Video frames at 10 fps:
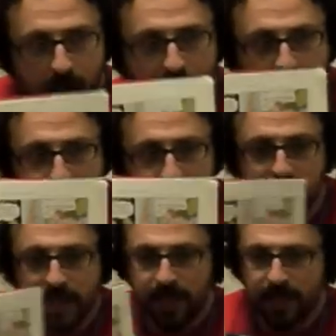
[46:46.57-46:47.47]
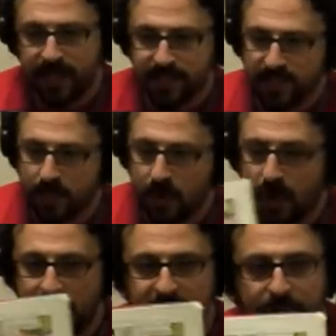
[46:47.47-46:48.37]
And this
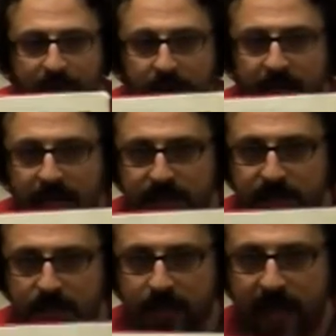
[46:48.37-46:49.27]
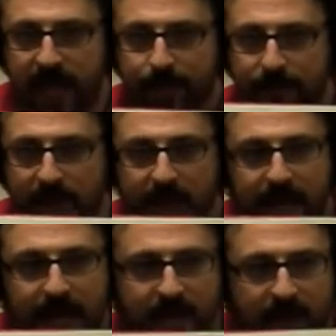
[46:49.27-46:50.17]
story is about kids who can't play
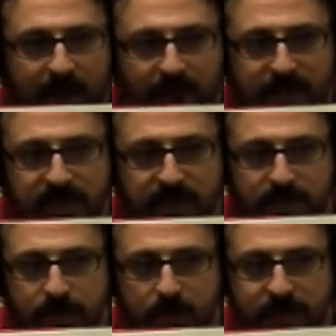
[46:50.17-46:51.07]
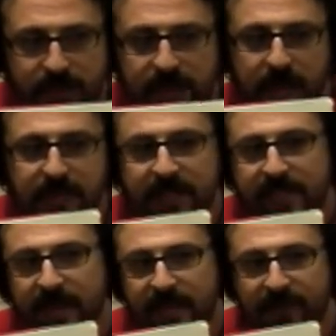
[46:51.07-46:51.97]
in their house because they're too noisy, so they
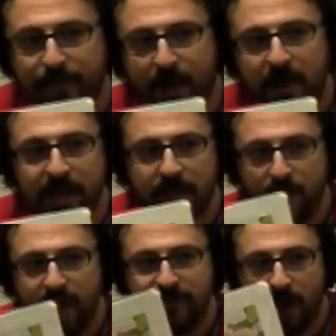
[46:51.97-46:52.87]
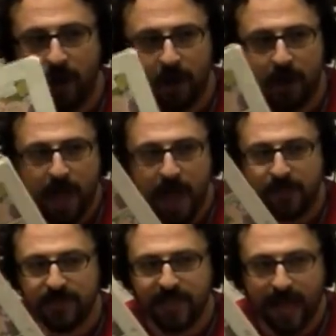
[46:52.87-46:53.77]
decide to have a party in a graveyard, and
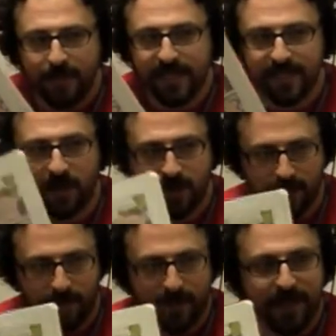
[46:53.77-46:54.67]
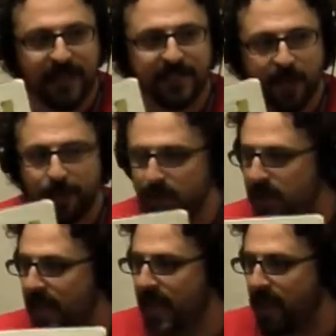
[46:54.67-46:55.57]
the zombies all come up, and they start
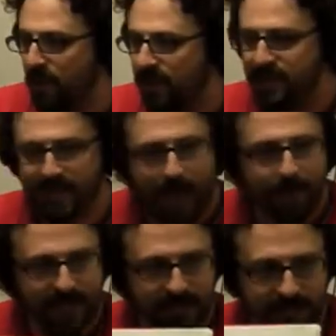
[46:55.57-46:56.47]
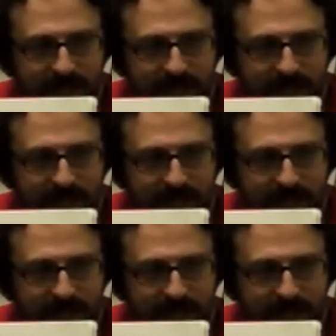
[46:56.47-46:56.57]
playing with the zombies